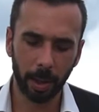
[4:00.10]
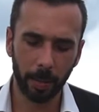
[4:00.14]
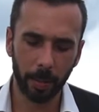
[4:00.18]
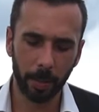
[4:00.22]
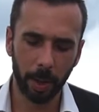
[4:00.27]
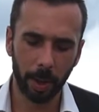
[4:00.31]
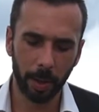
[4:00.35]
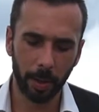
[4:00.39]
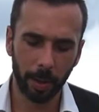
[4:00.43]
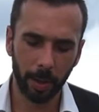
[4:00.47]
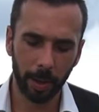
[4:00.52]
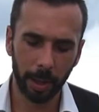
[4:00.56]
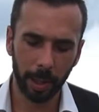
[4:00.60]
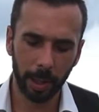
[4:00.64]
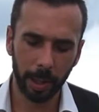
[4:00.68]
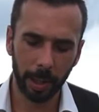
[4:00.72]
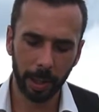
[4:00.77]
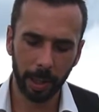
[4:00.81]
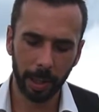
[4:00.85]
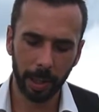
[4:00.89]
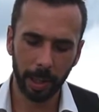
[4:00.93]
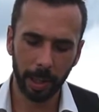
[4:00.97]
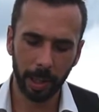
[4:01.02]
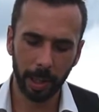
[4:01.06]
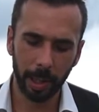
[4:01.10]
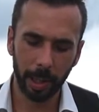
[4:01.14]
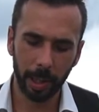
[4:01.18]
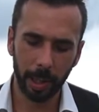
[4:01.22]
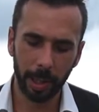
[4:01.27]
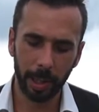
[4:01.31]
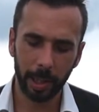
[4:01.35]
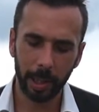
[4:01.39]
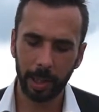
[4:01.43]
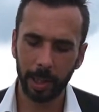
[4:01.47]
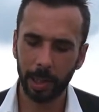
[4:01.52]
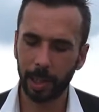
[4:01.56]
more
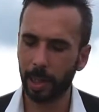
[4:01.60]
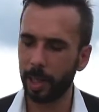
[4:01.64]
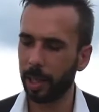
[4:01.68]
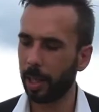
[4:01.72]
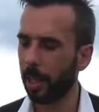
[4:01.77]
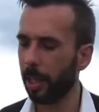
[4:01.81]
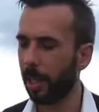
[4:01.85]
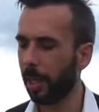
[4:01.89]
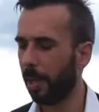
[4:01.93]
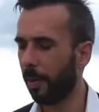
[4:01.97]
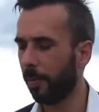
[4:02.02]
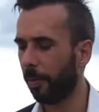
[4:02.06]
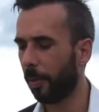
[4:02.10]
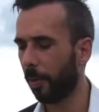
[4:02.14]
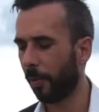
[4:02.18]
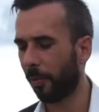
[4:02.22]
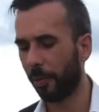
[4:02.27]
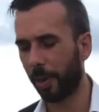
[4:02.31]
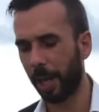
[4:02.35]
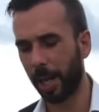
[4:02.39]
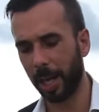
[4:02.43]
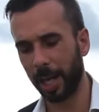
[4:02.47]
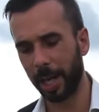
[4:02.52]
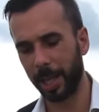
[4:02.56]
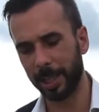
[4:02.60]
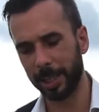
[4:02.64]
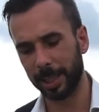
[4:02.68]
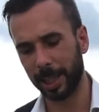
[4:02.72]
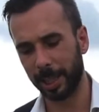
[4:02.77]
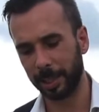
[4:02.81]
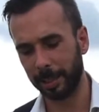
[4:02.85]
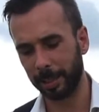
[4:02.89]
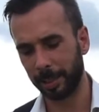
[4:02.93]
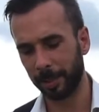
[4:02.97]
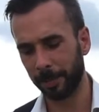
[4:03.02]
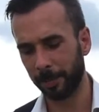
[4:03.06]
if you feel like
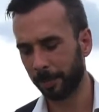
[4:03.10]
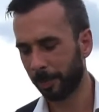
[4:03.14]
that.